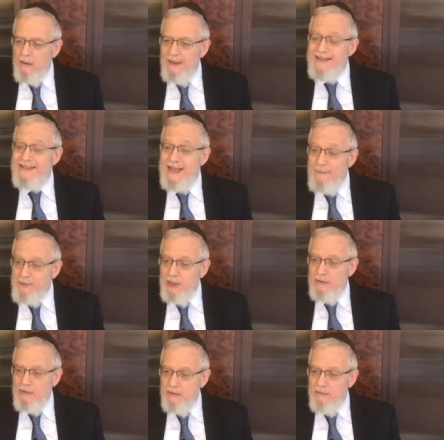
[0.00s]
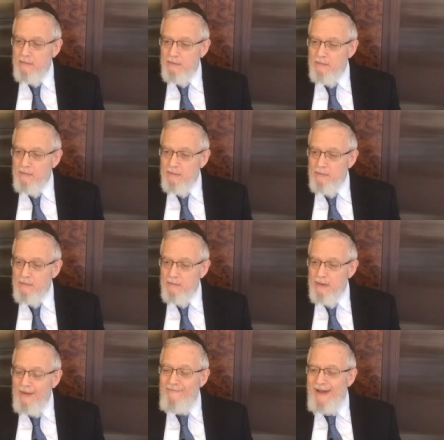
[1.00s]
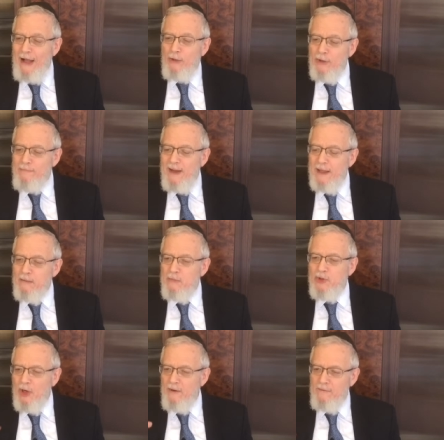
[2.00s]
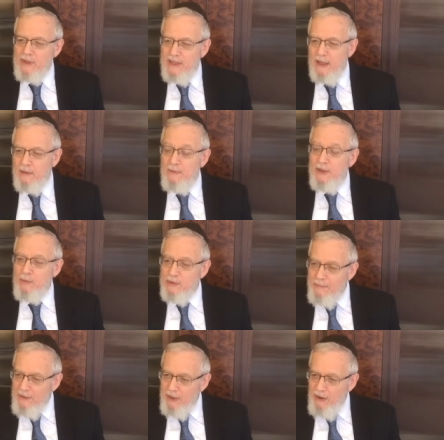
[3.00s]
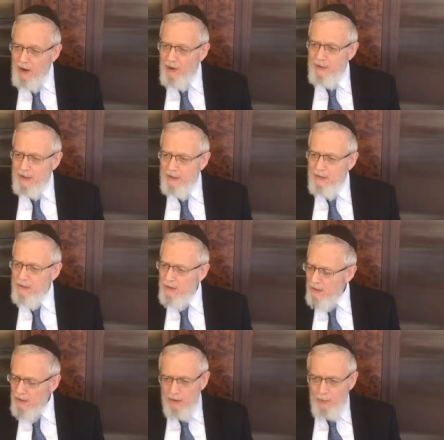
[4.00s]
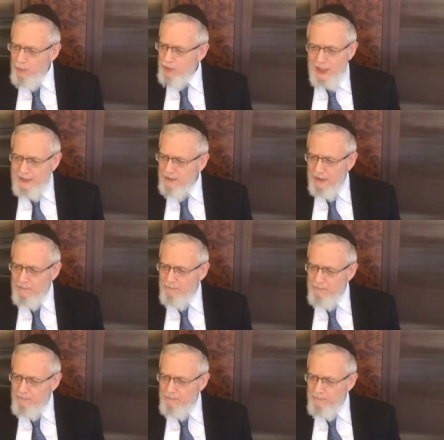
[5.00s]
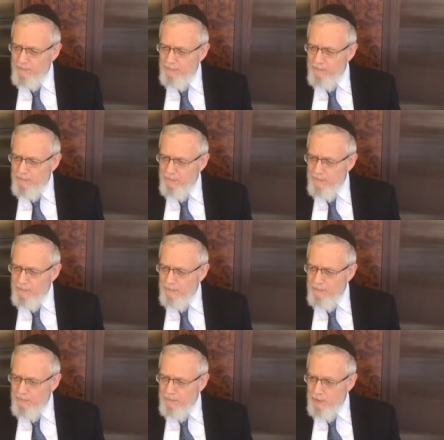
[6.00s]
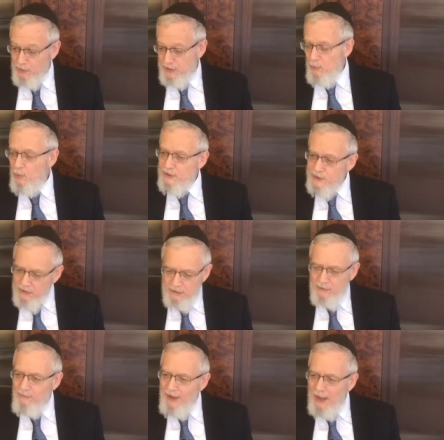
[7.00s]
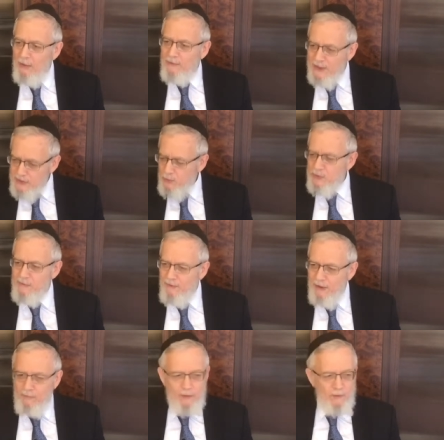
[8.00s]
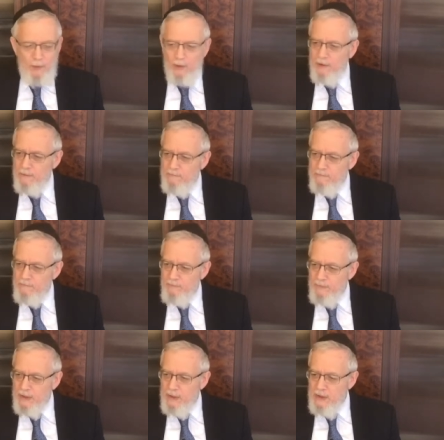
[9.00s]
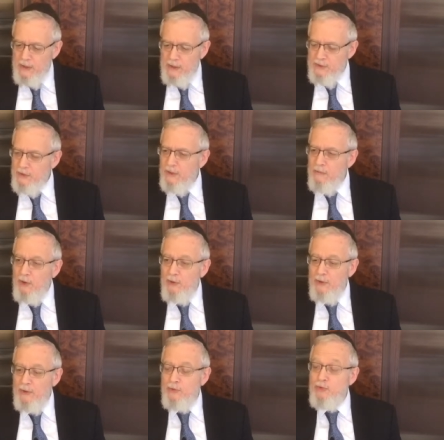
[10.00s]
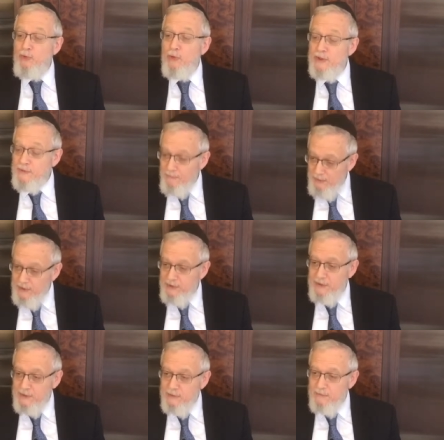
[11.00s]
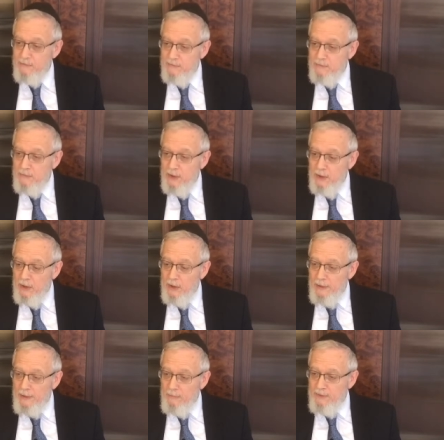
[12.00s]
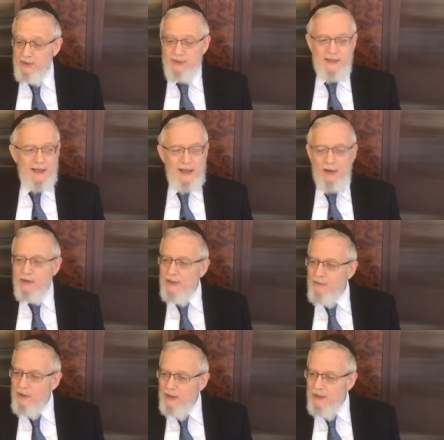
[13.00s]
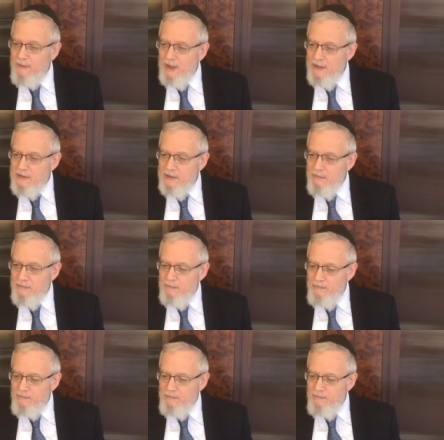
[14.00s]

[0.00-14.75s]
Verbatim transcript: accepted and valued by the majority of his colleagues, but there was a minority who rejected him because he wasn't involved as he was involved before. So the Gemara draws from this, but you say, how could you have a claim against him?